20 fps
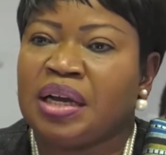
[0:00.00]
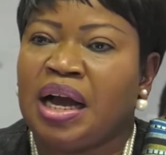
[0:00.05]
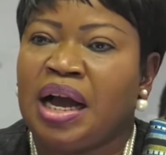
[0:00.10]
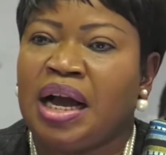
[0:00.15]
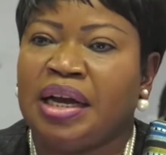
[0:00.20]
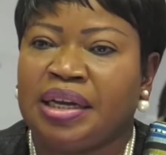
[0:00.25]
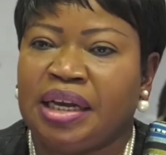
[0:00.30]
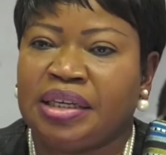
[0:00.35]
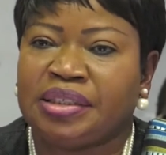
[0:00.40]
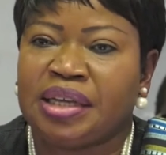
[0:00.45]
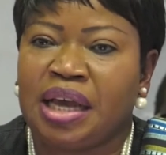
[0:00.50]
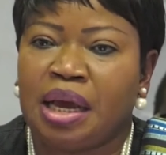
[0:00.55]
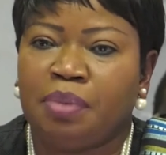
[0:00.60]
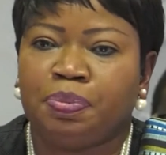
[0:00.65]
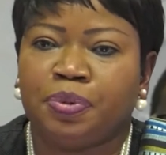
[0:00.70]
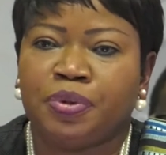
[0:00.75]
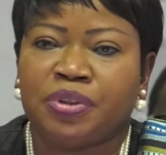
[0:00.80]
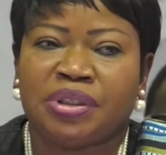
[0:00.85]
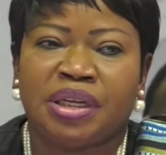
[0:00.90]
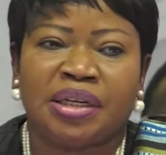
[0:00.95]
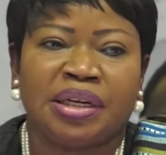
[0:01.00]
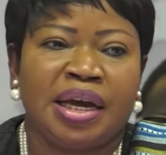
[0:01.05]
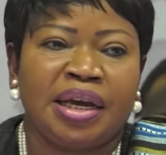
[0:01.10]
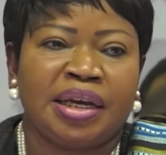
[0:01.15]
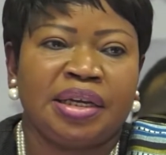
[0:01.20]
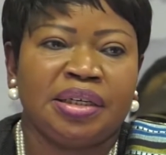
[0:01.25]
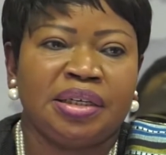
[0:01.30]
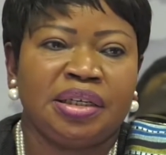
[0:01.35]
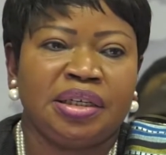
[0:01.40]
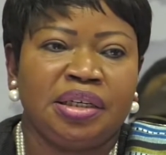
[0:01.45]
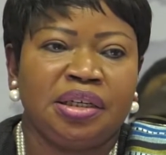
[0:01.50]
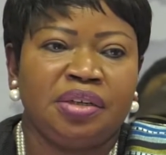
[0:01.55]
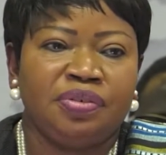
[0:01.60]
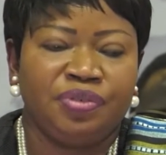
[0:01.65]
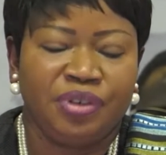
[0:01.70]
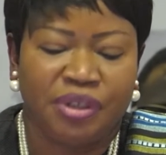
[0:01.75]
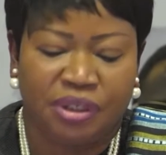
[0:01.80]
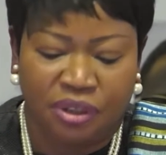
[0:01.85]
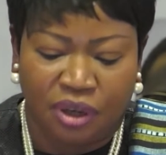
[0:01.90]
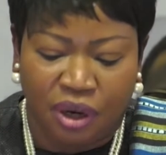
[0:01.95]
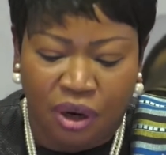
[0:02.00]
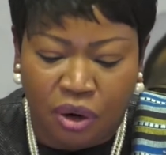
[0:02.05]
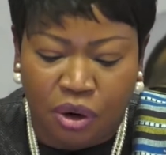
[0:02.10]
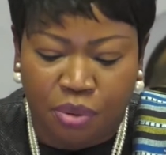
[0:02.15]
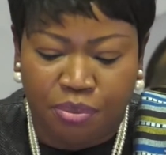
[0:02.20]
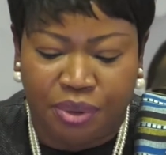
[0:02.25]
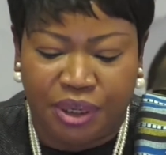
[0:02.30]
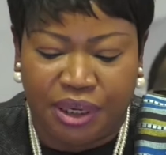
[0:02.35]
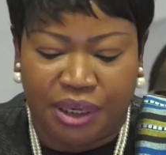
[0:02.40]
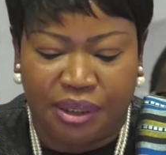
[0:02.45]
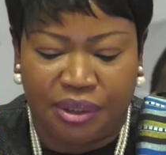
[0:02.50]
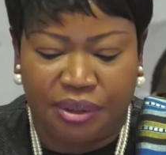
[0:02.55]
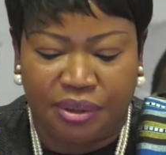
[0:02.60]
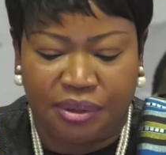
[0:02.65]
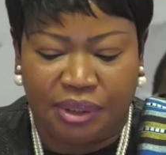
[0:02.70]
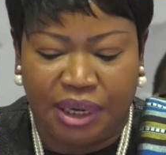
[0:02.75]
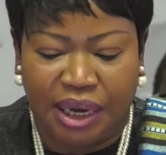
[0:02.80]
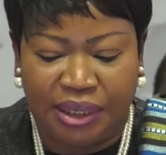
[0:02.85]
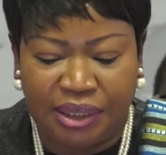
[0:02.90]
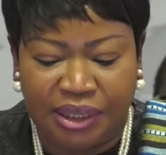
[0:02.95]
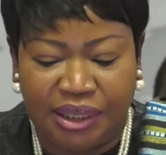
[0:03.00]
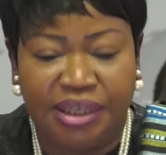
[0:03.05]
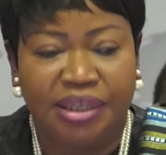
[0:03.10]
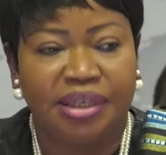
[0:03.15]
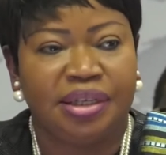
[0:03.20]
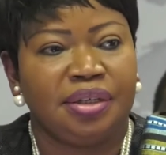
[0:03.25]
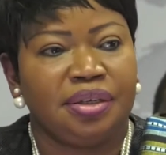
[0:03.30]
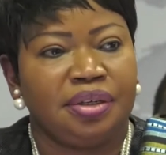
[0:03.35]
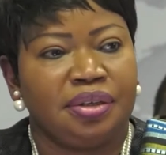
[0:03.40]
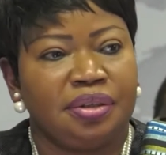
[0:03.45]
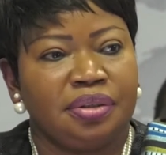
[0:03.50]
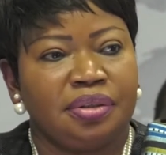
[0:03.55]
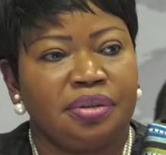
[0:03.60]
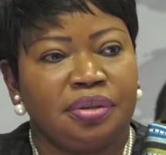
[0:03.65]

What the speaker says: And examples that I can give is Colombia and Guinea.